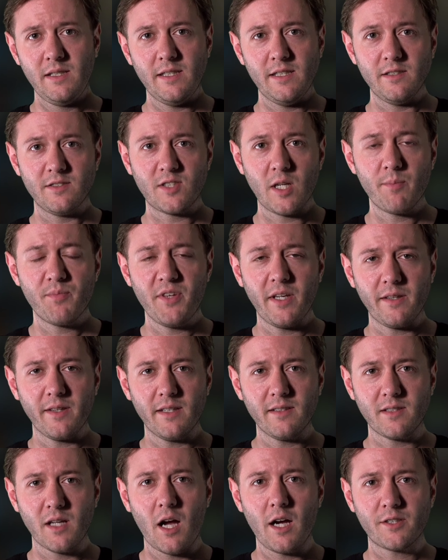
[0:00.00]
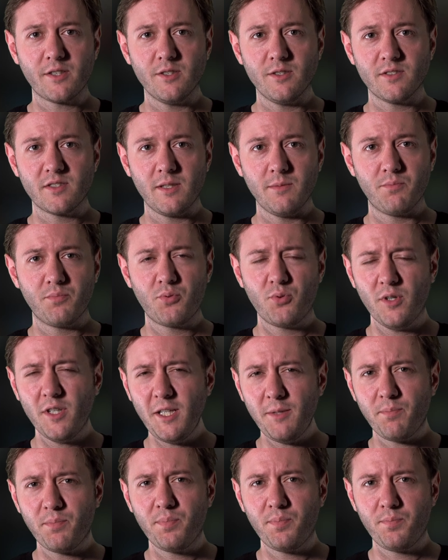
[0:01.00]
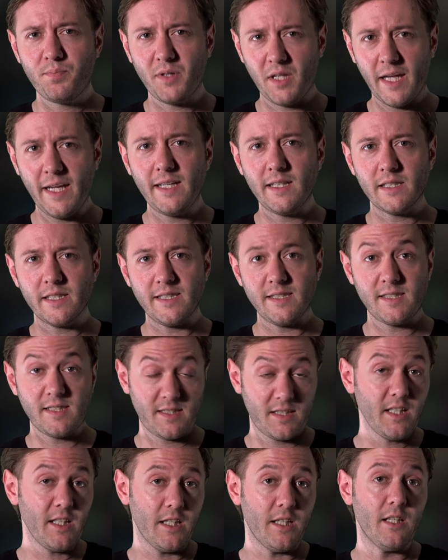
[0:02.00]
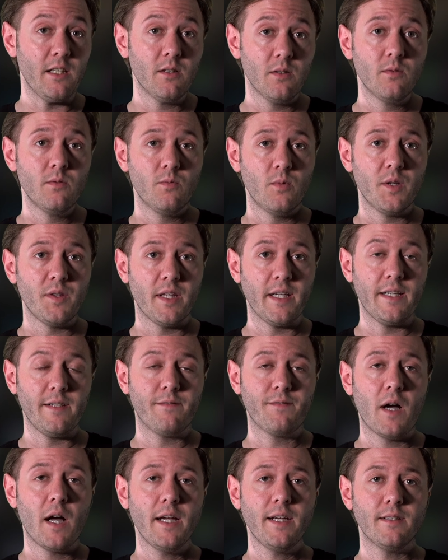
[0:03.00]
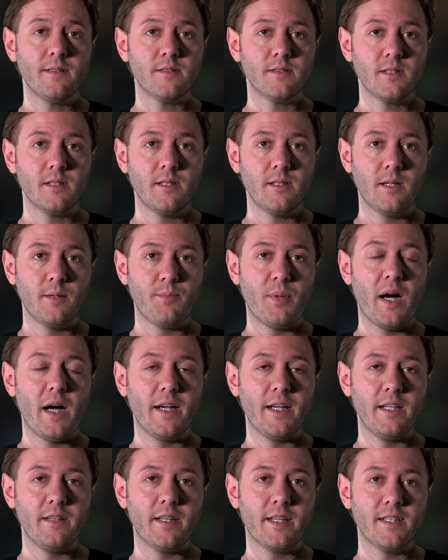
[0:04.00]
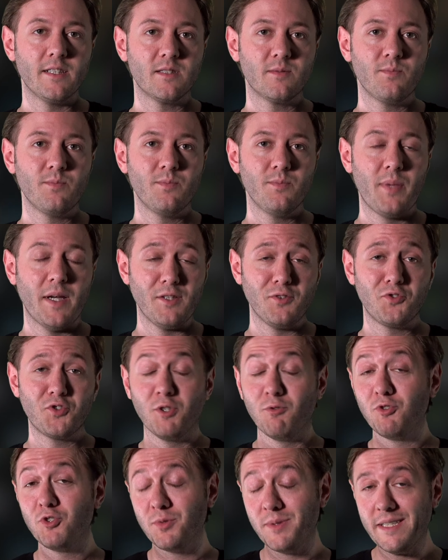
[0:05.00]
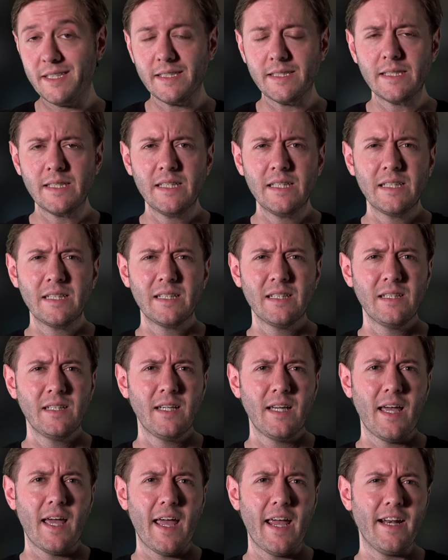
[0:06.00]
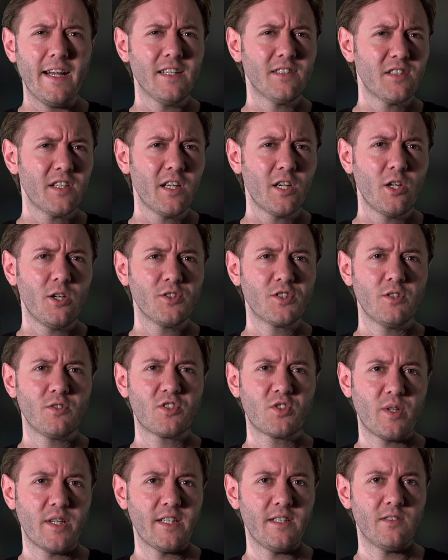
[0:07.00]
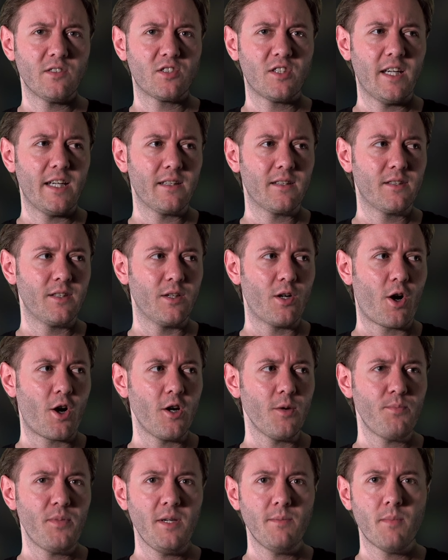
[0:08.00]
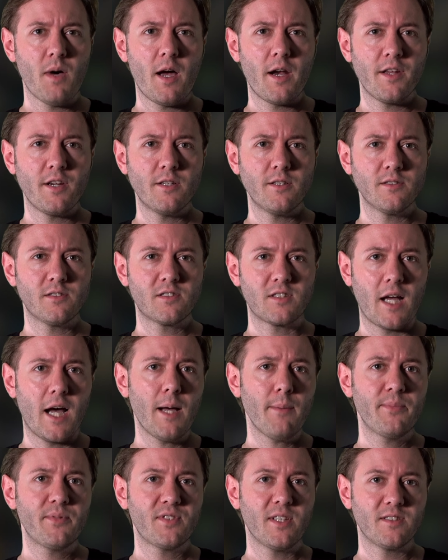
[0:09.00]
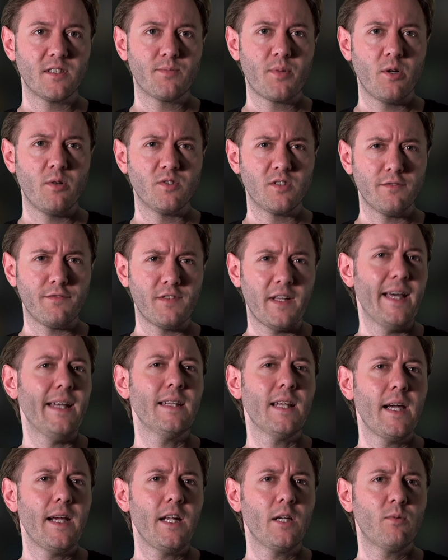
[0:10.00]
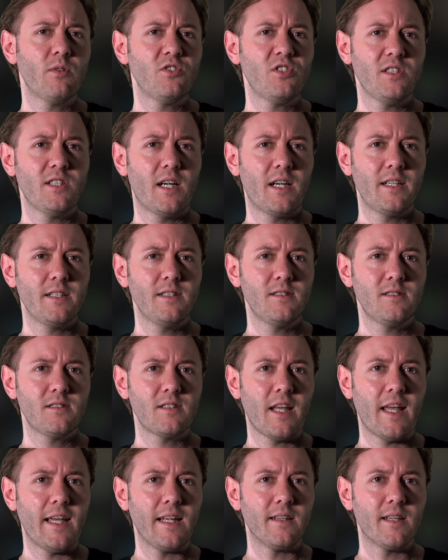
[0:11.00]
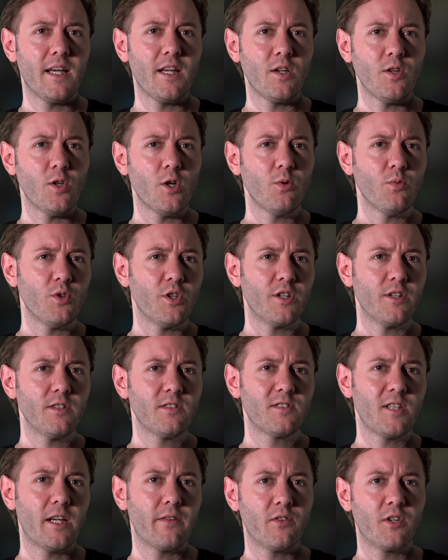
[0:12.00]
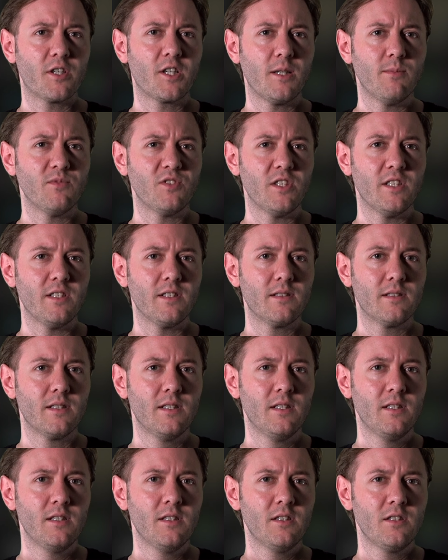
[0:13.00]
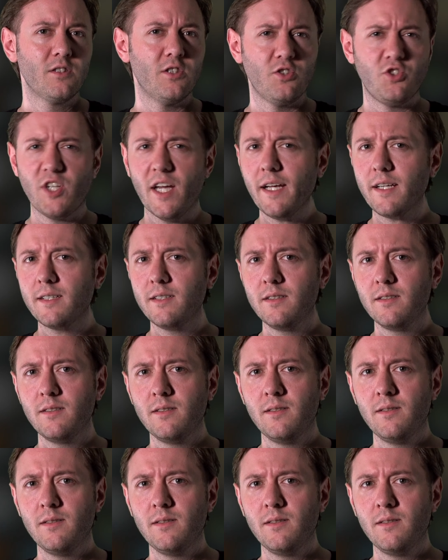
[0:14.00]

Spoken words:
is something that doctors can pretty plainly see when they find a body that has been so treated. And isn't it also strange that the heartbeat monitor stops as opposed to flatlining when she dies, and that no nurse ever comes in to check?